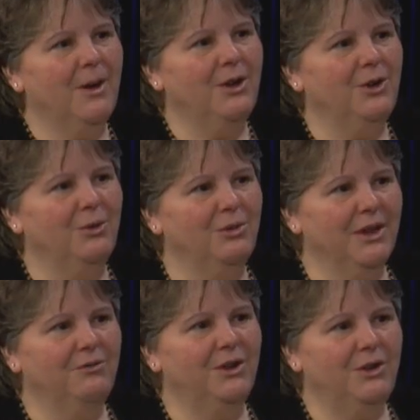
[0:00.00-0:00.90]
and you
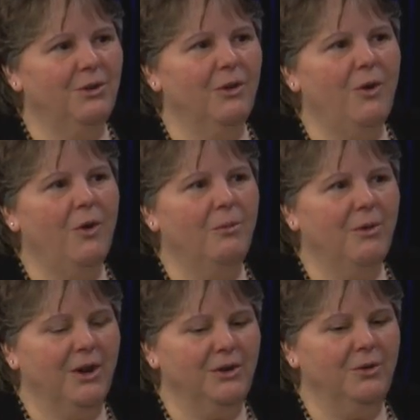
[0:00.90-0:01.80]
lived in your
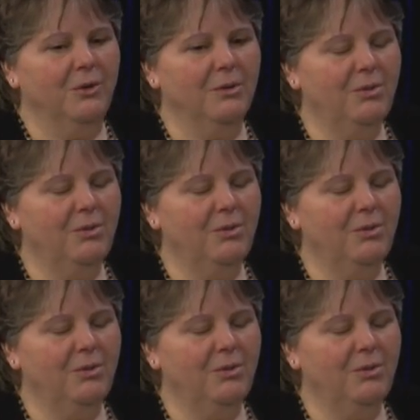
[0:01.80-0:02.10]
home on your